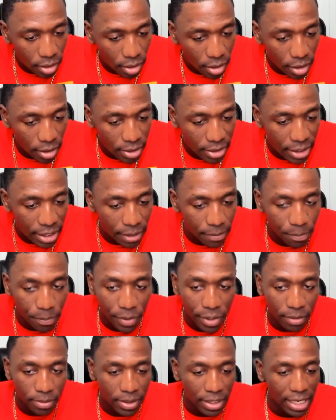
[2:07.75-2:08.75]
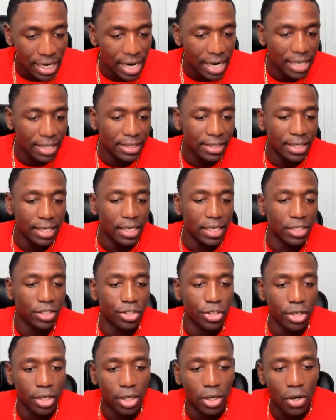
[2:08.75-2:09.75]
The 10 Pips guy
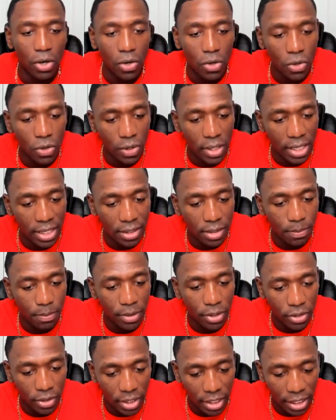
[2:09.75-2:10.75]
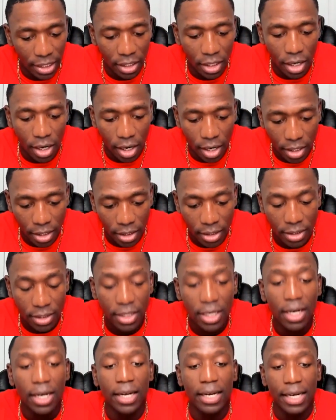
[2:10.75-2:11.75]
says your goal is building an audience.